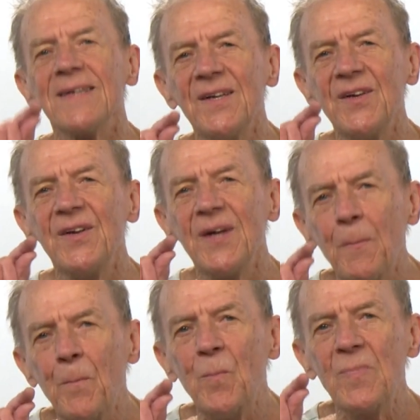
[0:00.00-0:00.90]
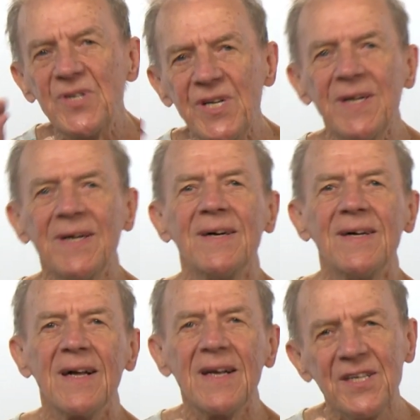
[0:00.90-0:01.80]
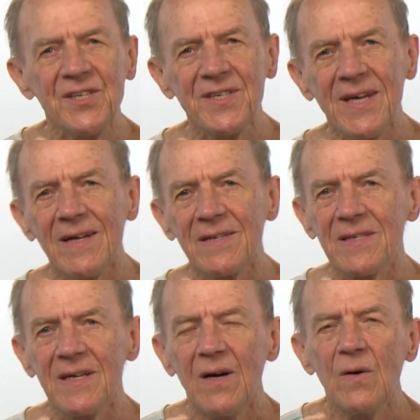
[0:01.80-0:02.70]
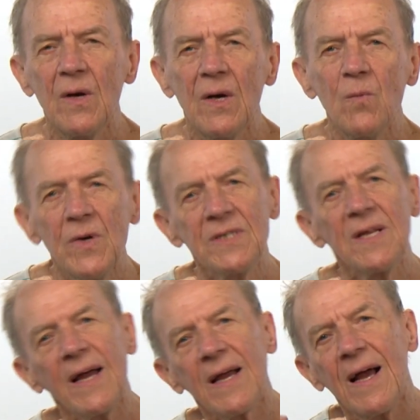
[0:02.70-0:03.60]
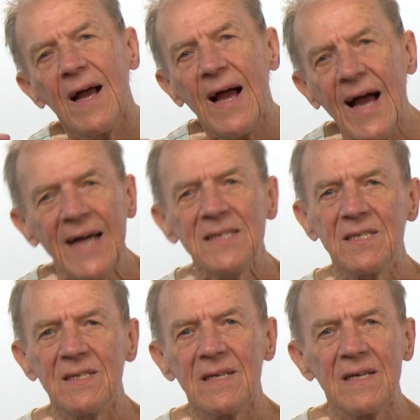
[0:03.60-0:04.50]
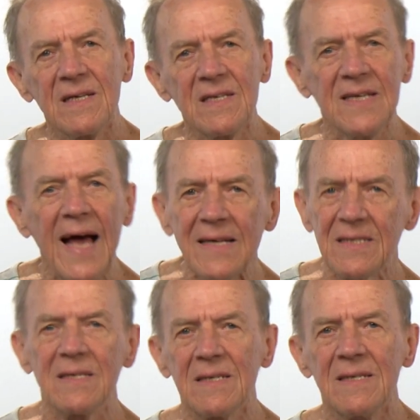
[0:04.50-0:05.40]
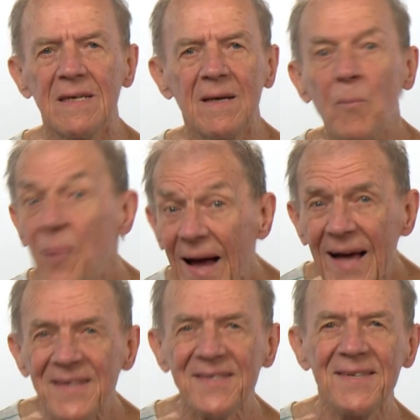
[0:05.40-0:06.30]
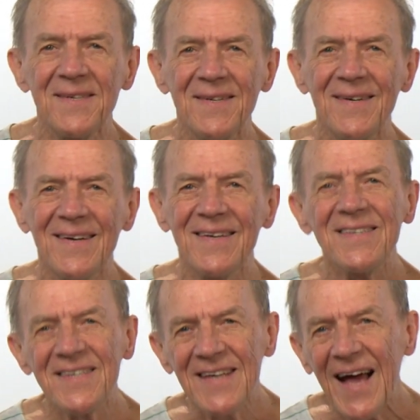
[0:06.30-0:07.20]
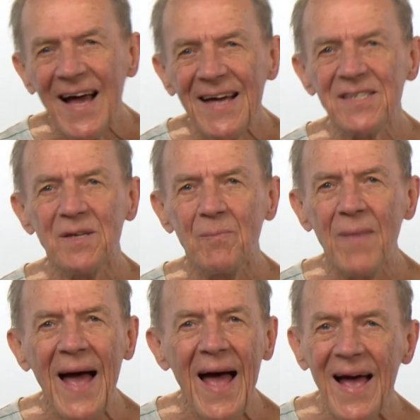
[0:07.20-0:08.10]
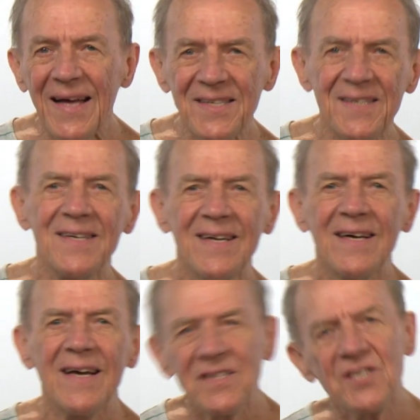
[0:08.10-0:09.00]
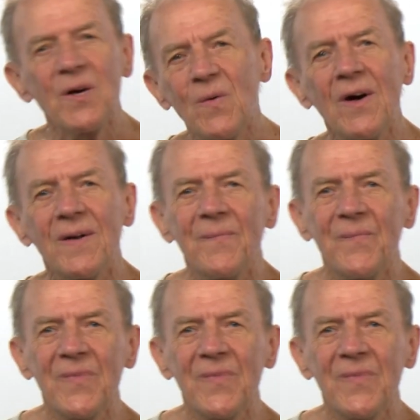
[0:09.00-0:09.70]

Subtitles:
n, m, d letter sounds. Words like at, sat, pat, sad, mad, and so on.